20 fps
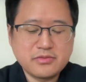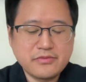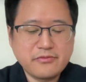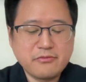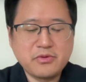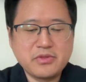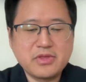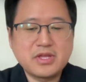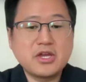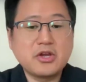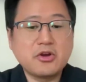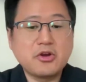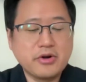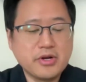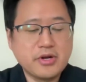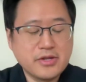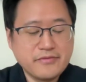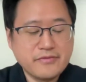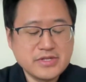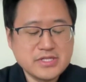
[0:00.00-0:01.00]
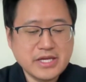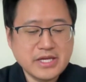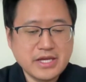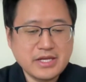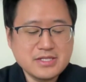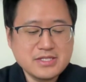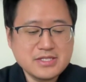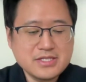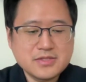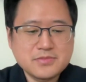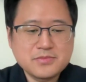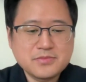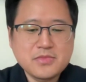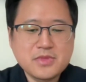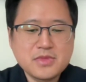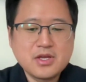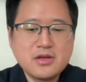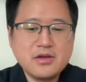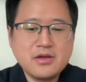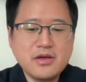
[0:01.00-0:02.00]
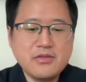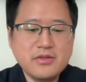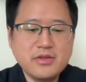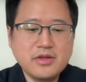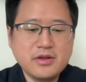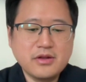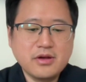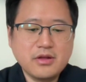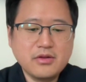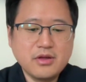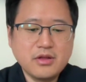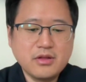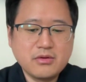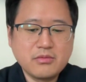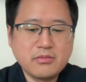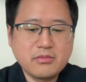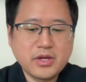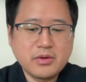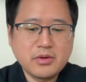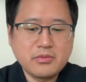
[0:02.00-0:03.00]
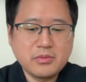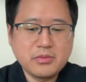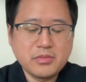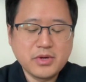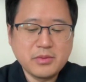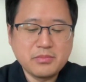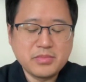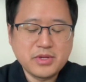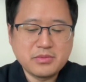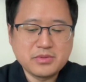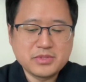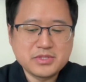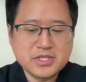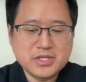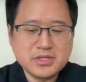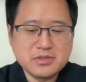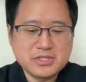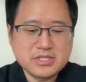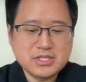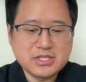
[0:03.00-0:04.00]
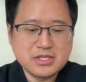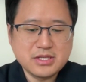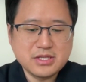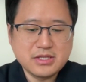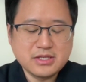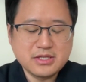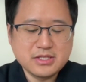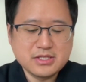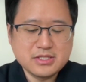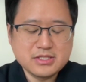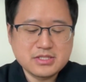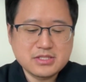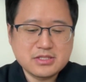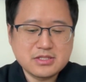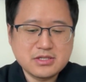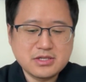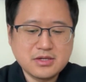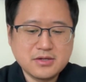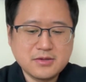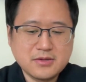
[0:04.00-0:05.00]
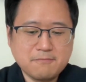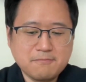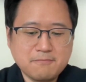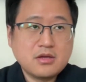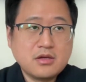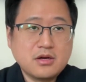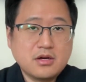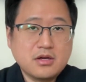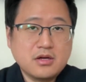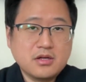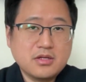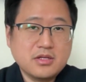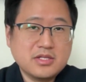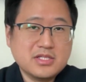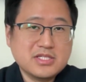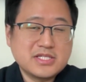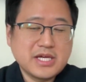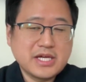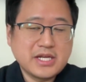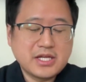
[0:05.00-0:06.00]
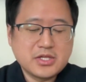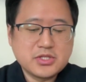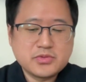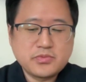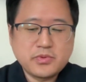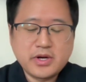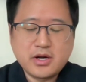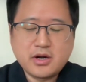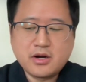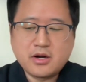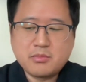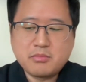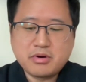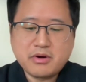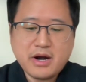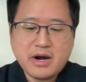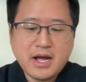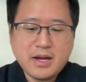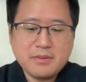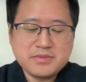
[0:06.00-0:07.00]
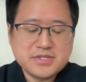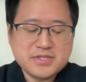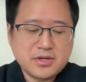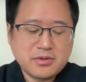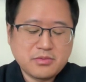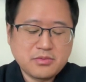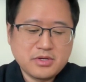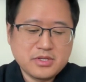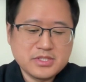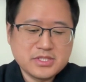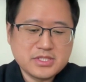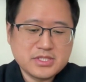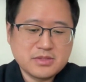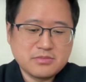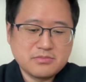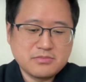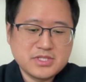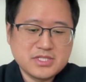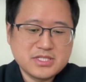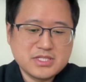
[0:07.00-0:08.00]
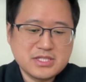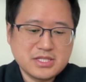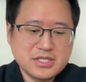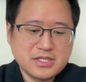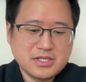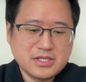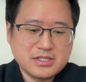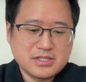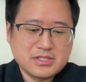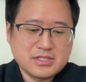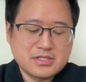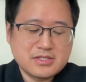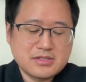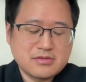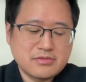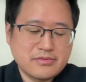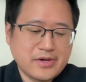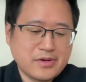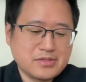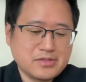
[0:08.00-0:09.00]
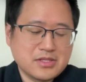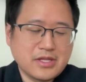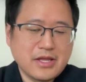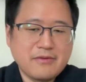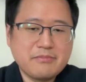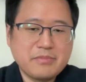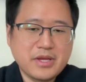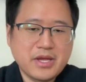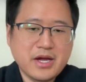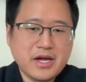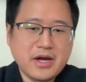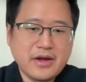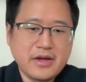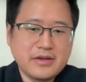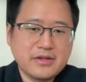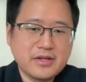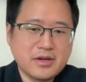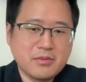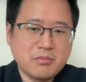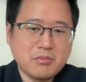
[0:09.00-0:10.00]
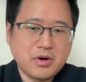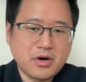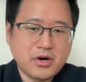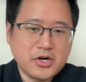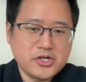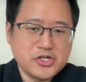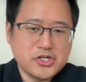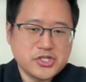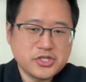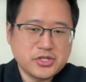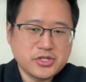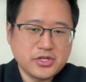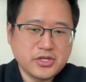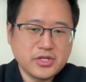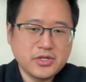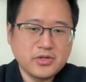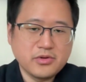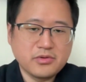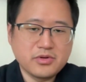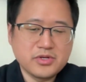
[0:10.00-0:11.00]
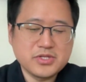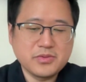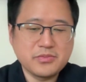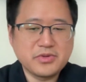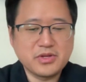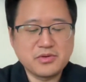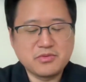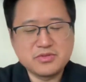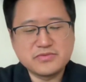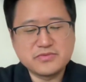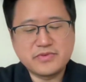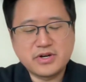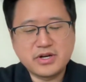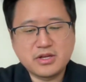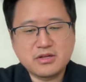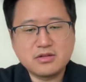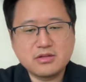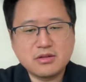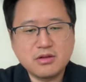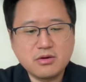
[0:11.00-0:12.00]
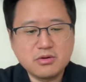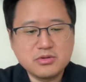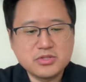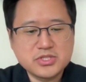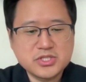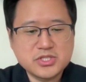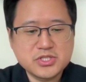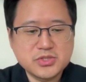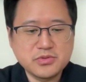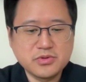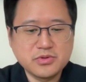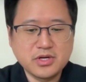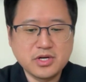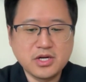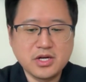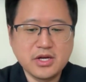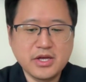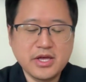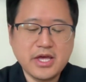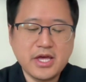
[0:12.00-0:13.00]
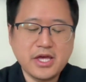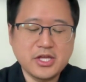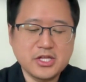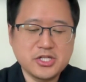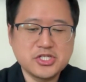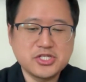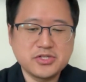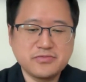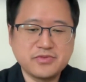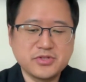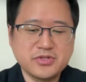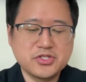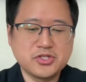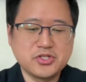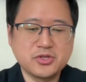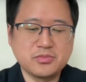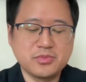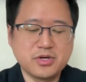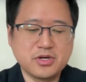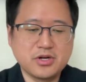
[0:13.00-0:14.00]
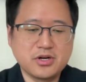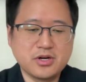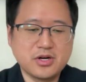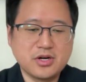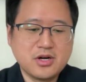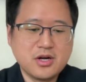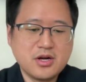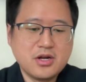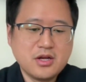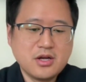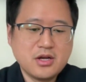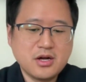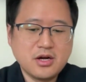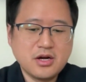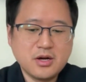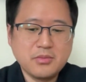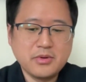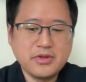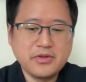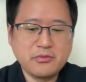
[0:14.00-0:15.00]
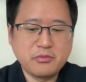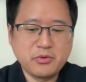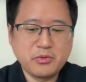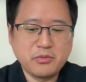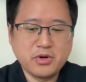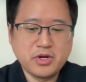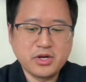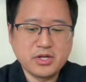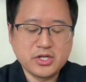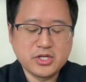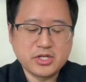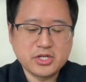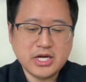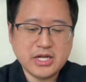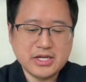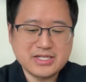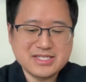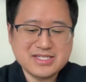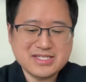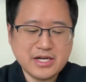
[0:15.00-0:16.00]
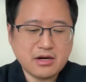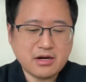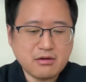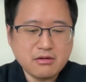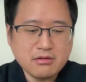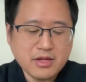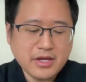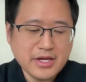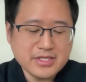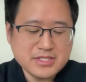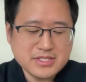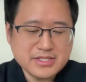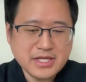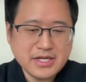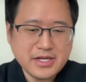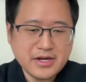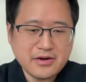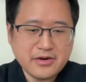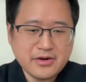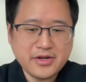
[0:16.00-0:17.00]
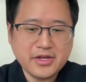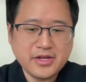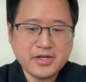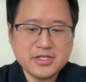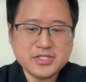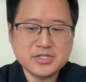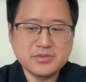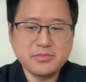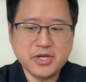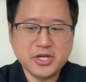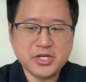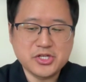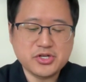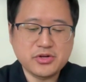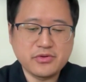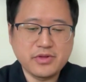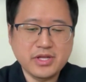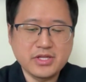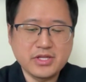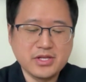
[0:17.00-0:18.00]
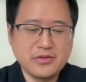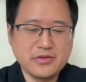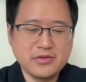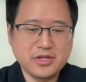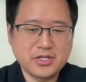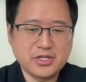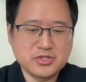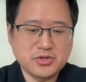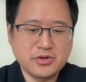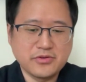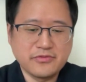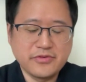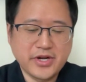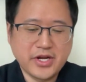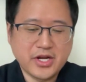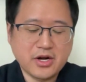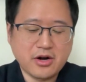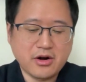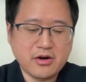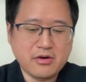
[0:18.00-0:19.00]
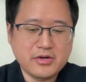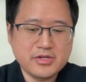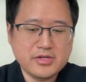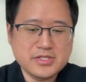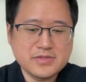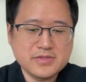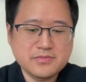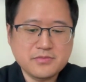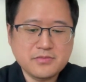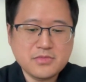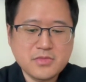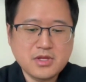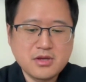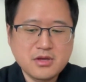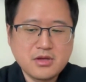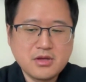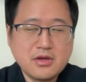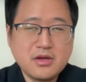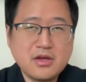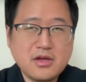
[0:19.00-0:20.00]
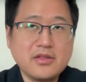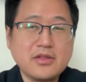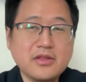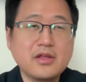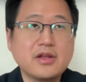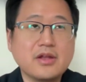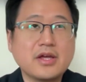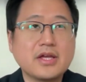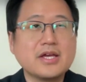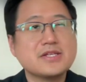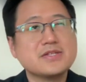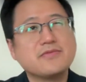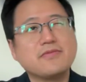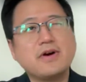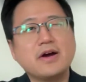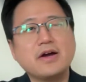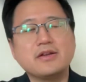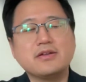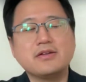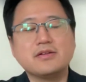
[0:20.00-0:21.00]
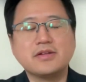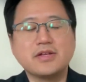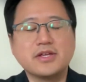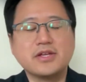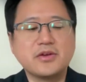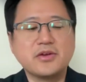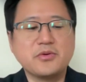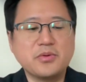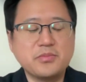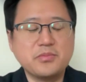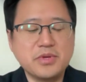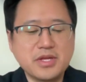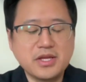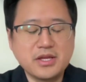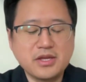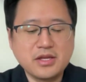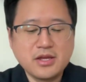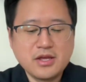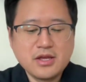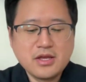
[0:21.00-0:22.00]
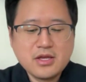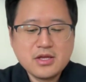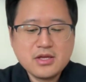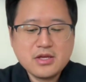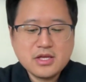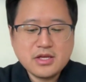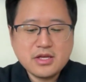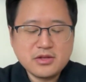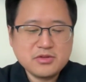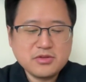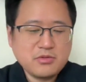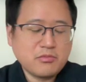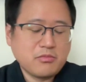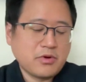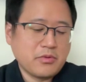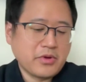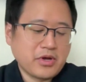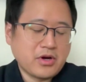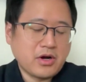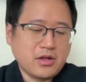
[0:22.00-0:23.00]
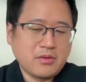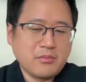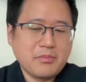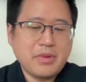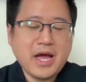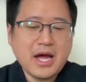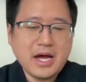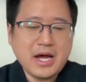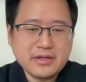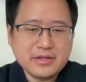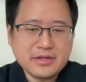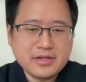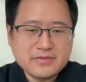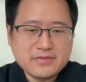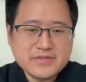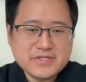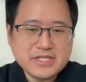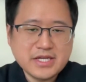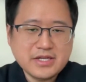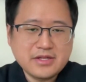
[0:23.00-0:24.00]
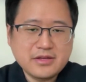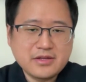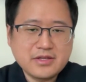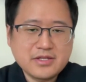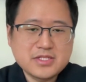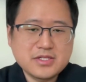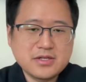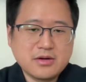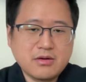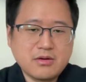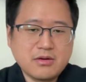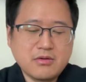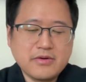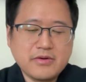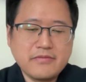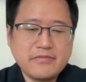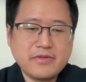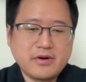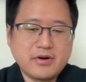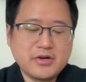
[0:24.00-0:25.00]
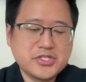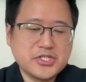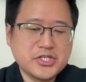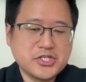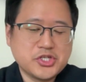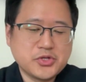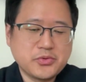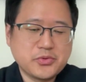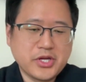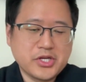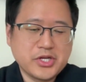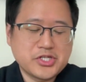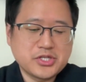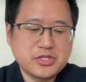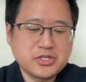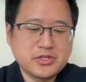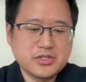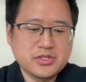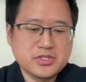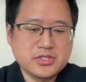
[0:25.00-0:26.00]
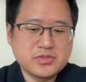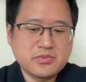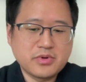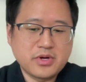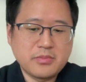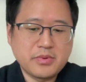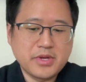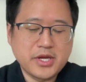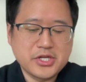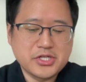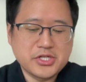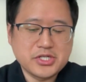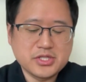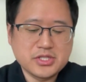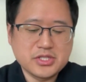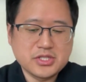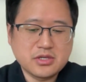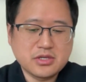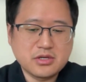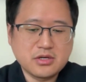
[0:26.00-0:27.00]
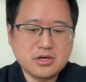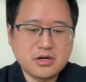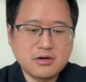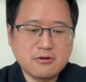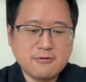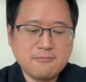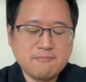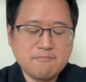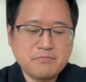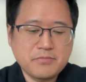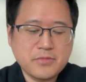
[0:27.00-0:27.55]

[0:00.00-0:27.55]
with curative intent. And then another way we might be able to use it is in settings where perhaps there was some disease that was left behind at a margin, or something was very close to a edge of the tumor, and we want to kind of sterilize that area to make sure that nothing sort of recurs. And then I guess finally it would be in what we call a palliative setting. So if there are situations where patients are